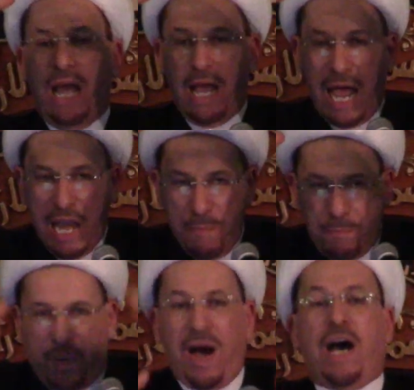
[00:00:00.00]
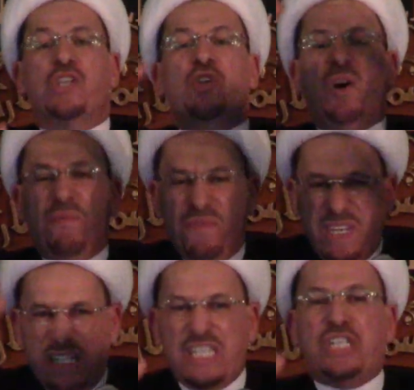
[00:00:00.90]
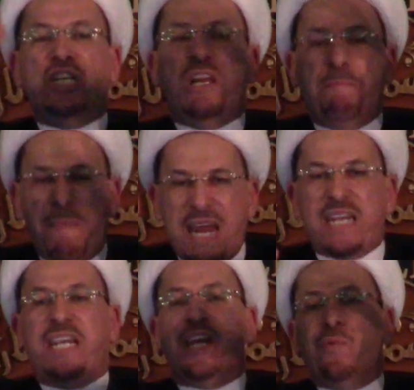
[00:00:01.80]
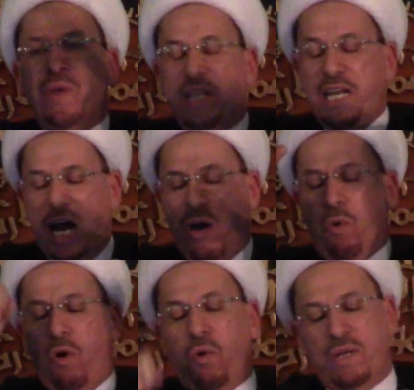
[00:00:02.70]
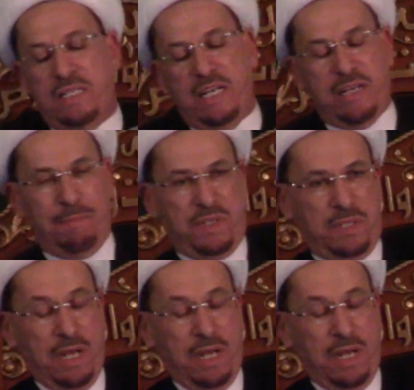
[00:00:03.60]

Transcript: and part of decision making within our own setups.